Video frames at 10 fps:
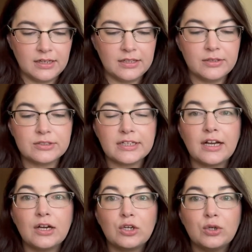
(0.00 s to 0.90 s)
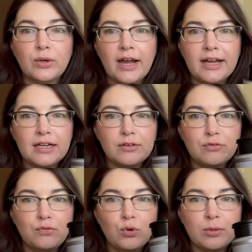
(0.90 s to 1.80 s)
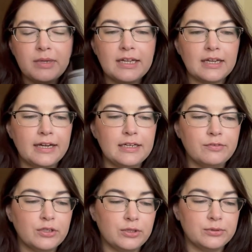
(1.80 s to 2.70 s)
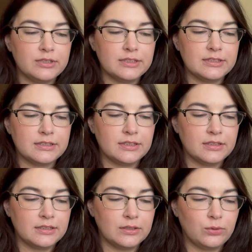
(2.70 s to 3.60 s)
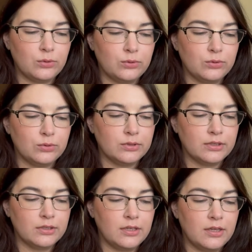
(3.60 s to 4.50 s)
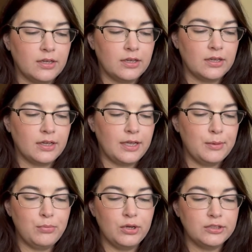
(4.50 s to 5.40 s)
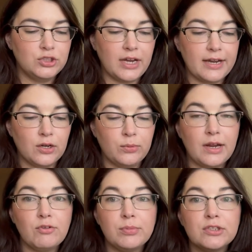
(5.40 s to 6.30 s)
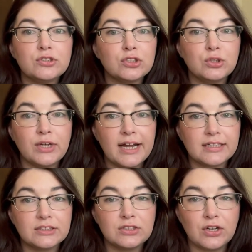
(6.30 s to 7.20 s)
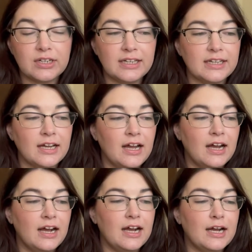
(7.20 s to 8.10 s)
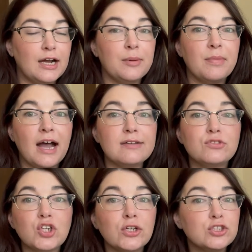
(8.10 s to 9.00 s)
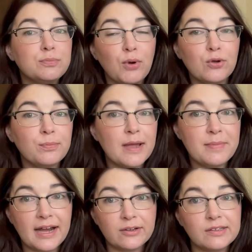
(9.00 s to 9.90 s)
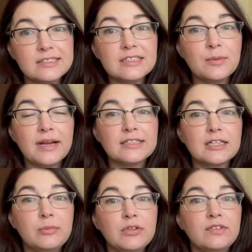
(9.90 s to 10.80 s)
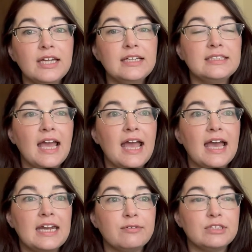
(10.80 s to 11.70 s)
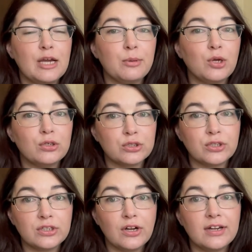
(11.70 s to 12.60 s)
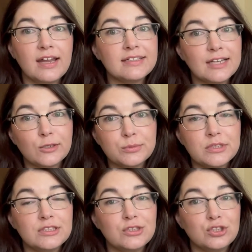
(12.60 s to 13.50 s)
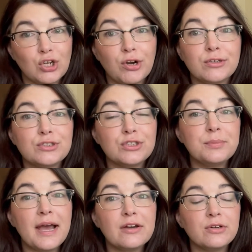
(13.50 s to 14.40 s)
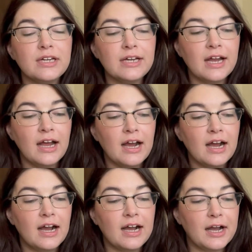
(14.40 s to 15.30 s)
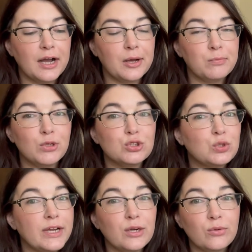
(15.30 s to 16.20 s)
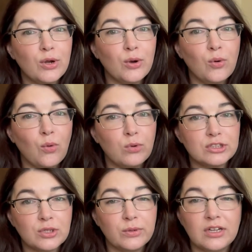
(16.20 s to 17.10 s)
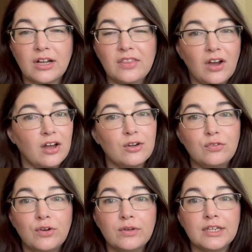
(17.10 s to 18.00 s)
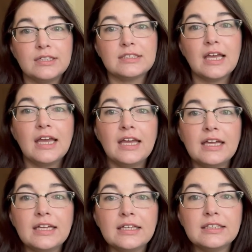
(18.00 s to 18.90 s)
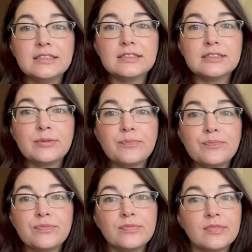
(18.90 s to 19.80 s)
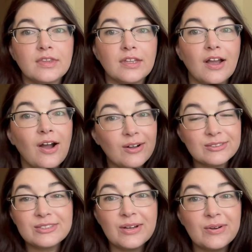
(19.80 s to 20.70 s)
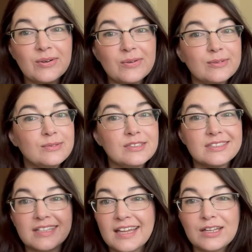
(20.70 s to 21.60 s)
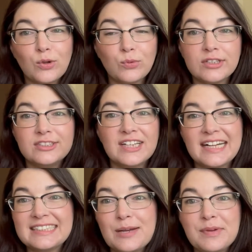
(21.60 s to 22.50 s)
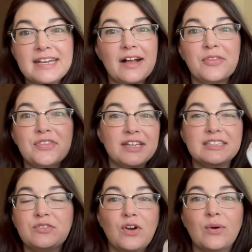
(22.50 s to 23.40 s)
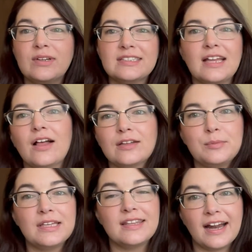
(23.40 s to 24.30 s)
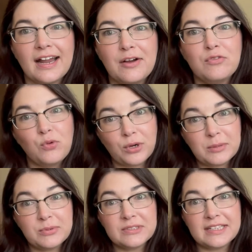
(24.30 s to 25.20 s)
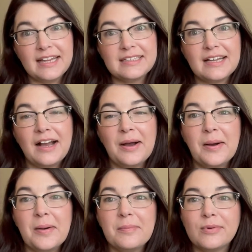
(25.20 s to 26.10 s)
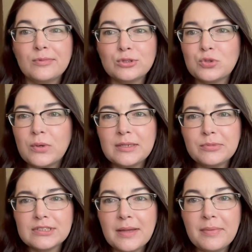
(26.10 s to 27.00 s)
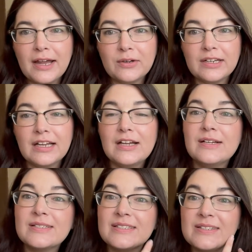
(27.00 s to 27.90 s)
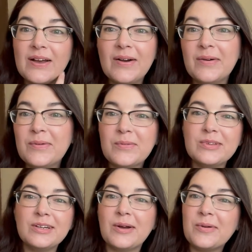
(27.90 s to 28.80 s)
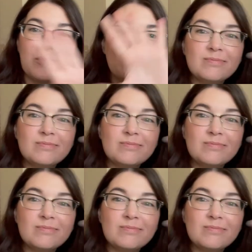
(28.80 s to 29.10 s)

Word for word: There's like a crack forming and I never use this little input jack or whatever, but there's a crack starting. Um, I've charged both my batteries in the past couple of days and every time I go to turn it on, it tells me to charge the battery. Um, so I don't know what's going on. The autofocus is also just like really jacked up and now this phone is telling me that I have 40% um, or 20% battery. So, you know,